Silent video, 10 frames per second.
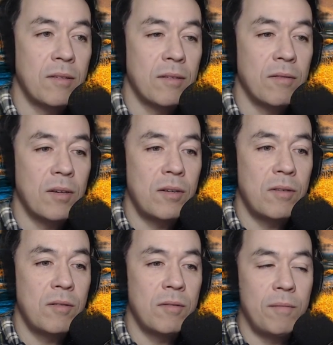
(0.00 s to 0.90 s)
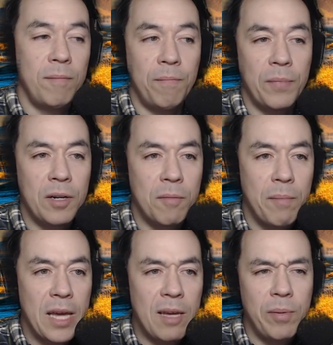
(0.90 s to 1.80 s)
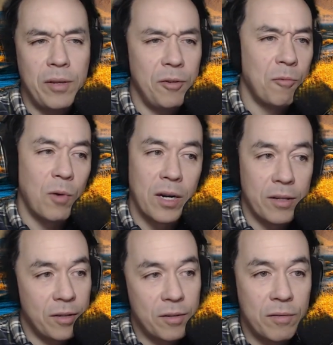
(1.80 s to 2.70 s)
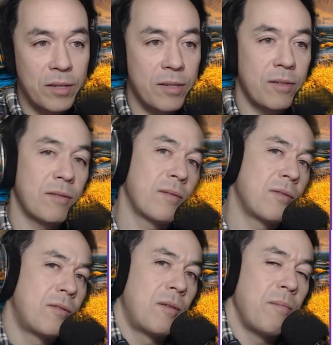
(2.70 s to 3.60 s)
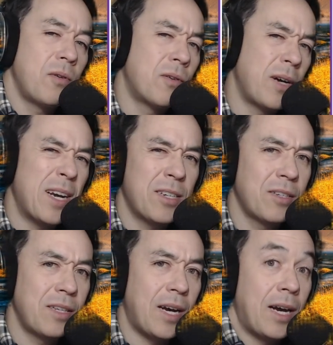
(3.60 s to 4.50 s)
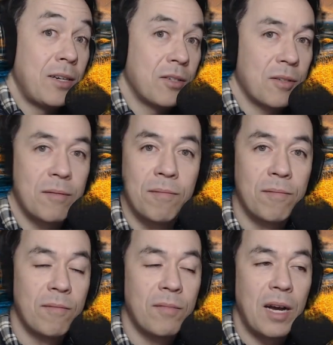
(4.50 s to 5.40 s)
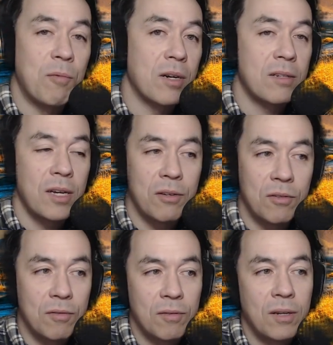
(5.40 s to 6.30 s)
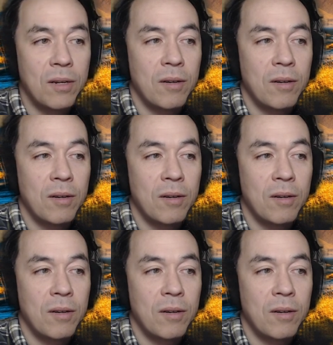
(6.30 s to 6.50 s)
Oh, maybe you want to know this, or actually I want to tell you.